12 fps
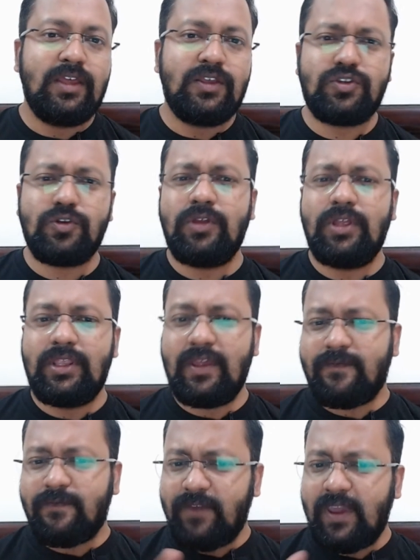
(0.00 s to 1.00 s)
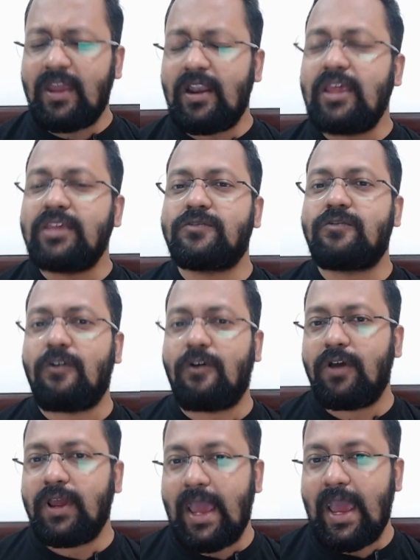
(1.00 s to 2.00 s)
So they're fairly
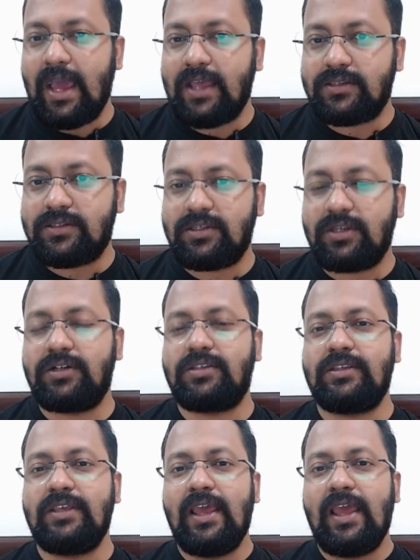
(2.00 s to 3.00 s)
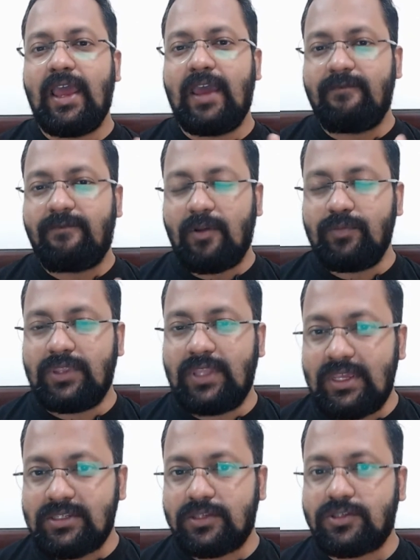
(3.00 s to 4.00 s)
strong acids, and from
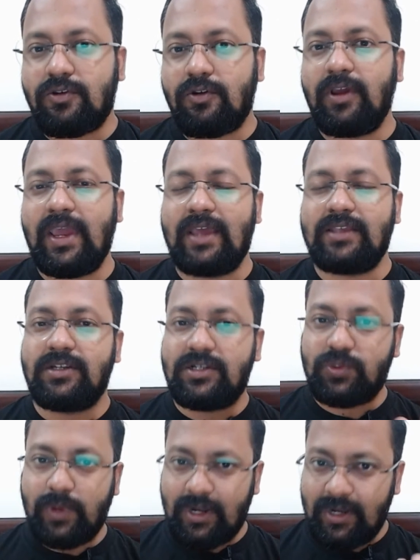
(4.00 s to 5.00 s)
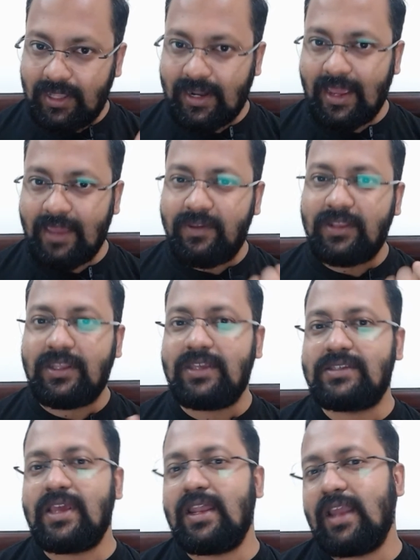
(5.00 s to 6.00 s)
these strong acids we are deriving
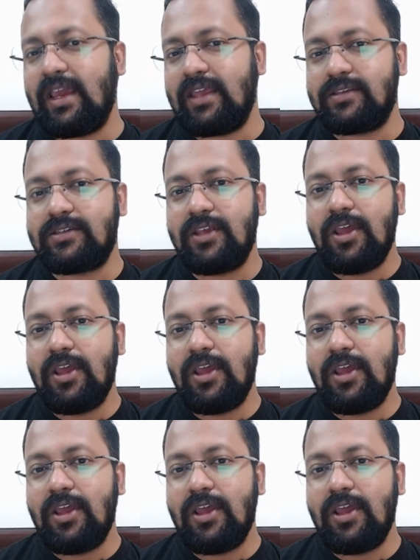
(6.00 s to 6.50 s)
these anions.